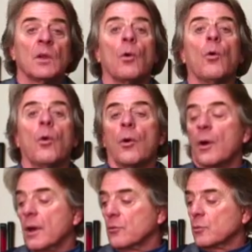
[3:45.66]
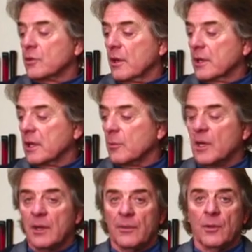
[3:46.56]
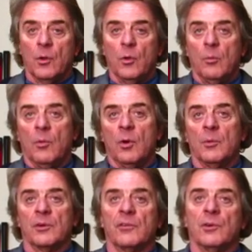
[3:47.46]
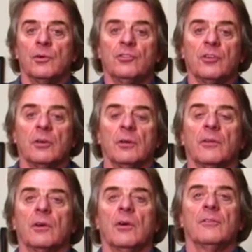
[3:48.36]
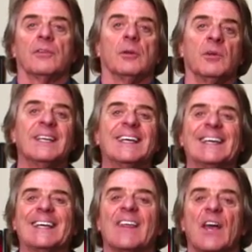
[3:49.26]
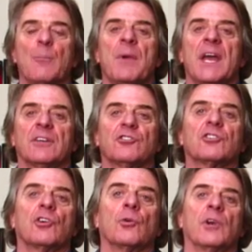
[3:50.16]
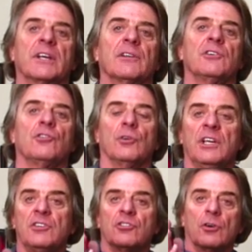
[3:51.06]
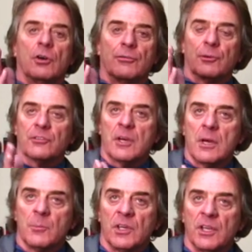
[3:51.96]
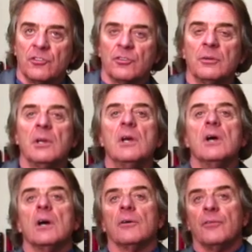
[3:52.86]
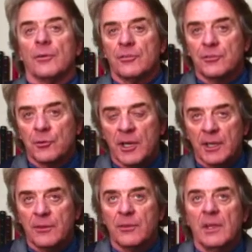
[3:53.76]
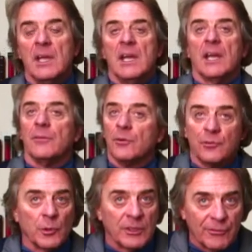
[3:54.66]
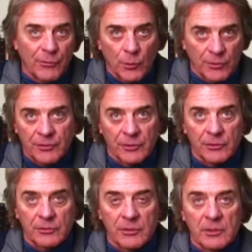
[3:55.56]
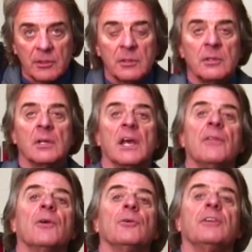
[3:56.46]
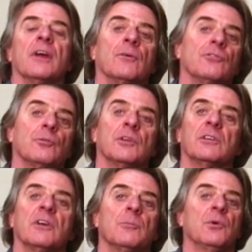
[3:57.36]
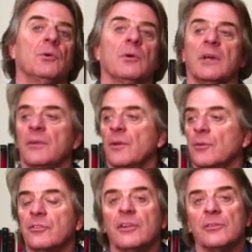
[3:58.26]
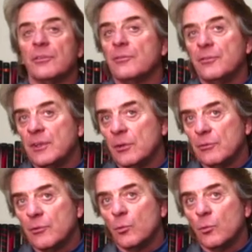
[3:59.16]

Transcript: or, as we're talking about, the whole moment of inertia of the golf club and getting that matched correctly to each golfer's combination of their strength and their swing forces and their downswing tempo and their sense of feel for